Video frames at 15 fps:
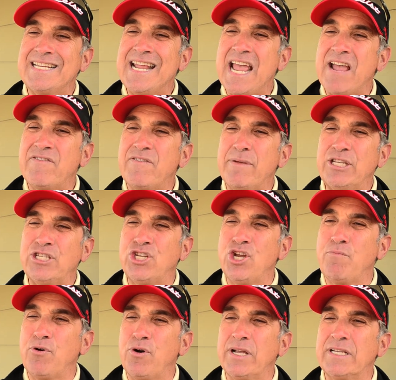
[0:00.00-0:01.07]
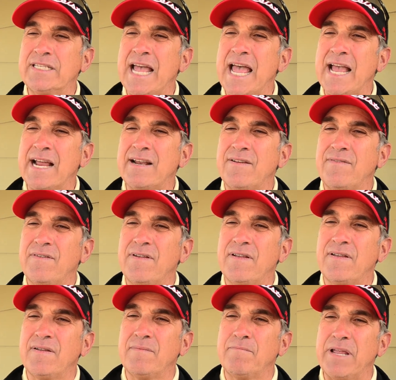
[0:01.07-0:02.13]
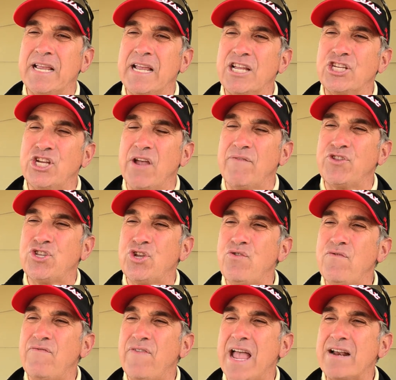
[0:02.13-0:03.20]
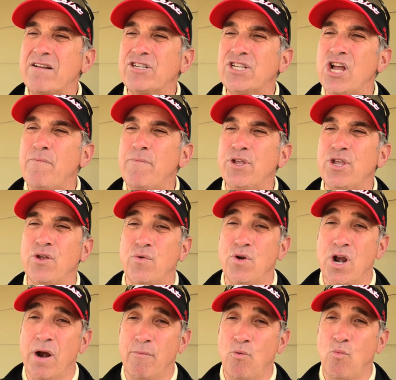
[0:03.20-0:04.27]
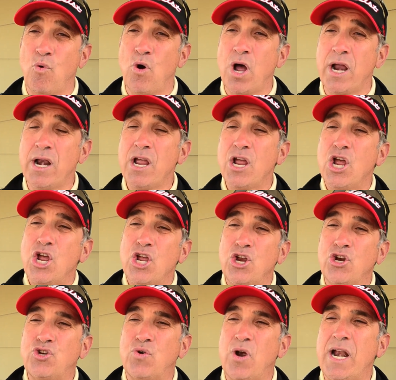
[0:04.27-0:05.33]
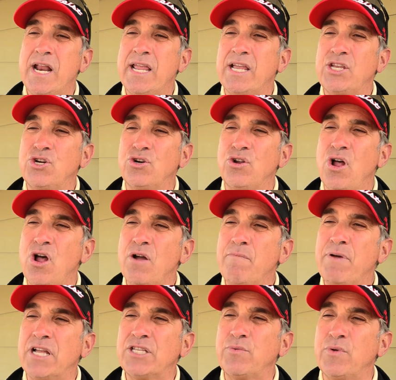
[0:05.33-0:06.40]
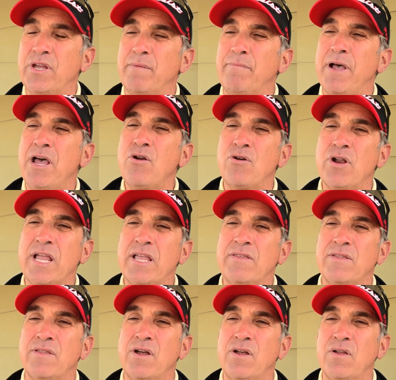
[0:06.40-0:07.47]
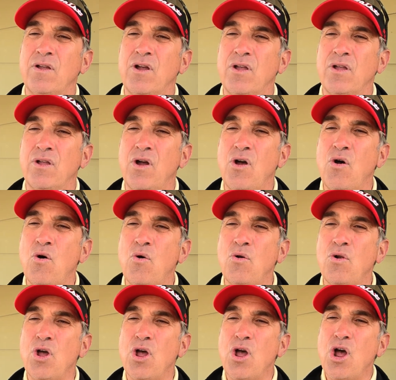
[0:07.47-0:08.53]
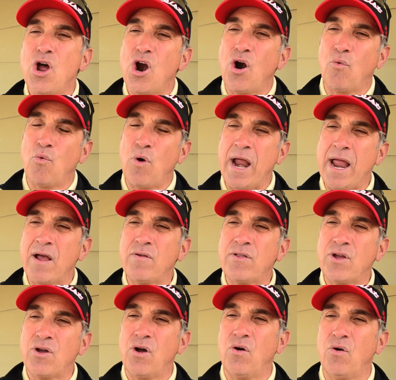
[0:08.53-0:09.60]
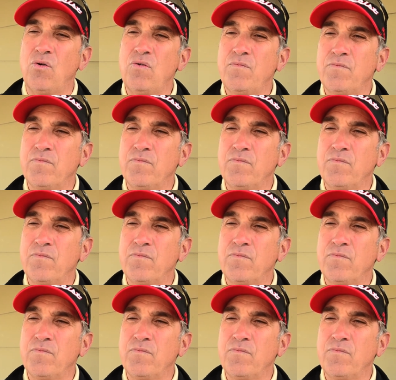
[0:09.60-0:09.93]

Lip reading: have to be super exact because you have two factors helping you. Number one, you're trying to get your long putts within a putter length of the hole around the hole.